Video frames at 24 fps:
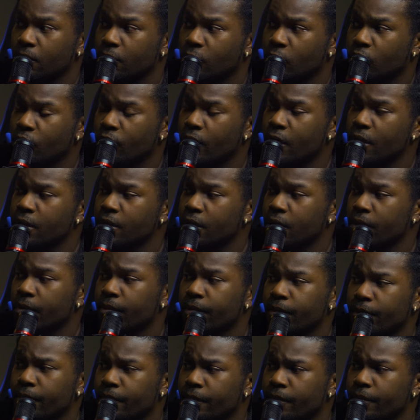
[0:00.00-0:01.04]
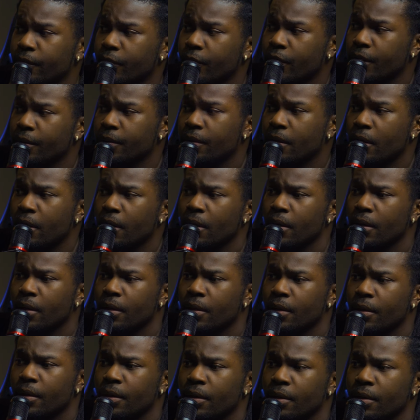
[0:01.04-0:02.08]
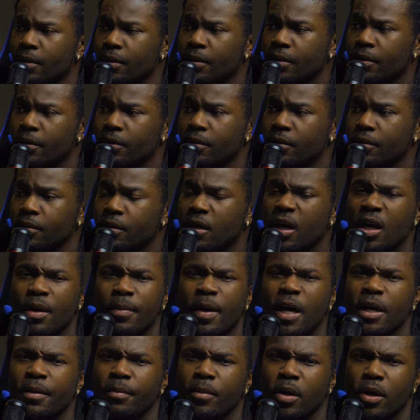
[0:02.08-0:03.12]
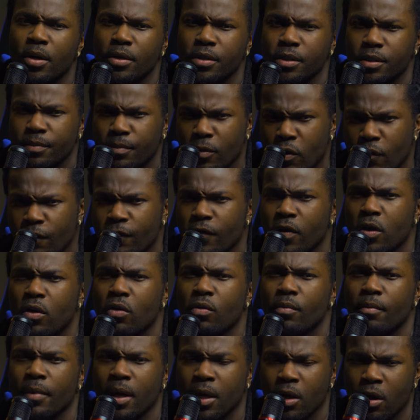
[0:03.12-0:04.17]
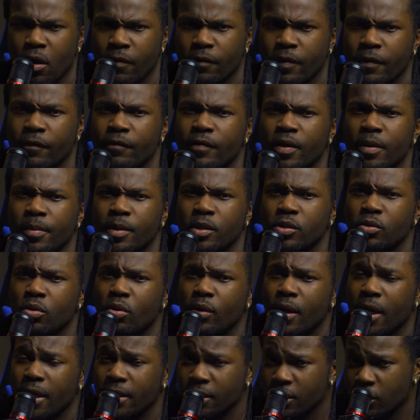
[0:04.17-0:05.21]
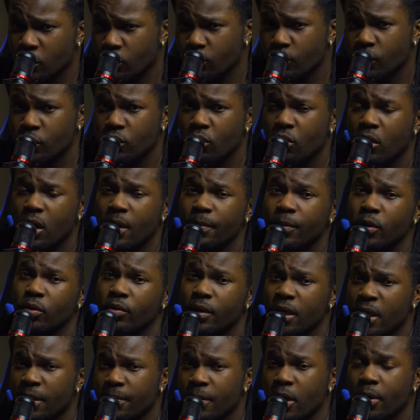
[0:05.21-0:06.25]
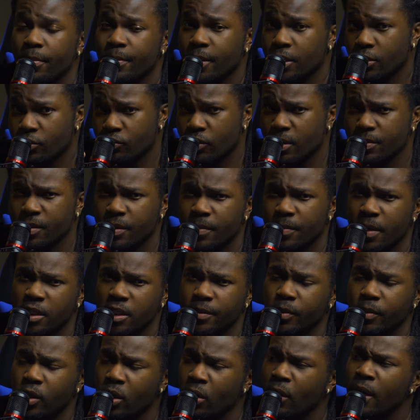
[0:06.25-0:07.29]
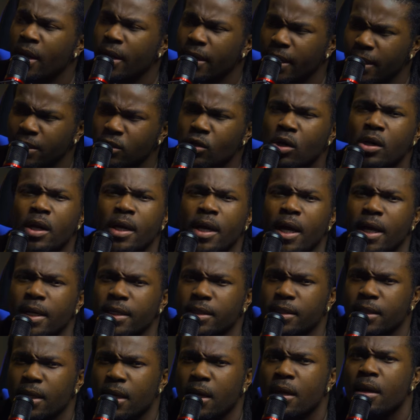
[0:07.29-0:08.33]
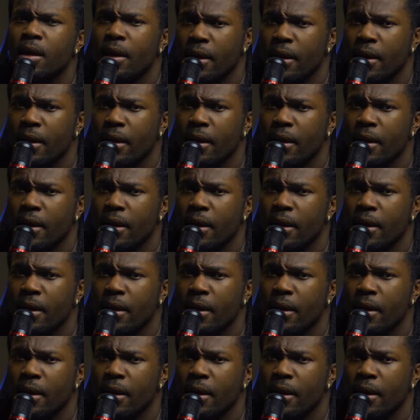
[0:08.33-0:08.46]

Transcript: It's crazy. All right. Got about the merch. Mofo. Men offering females orgasms because we're so humble. Email me. Description box below. That's all I gotta say.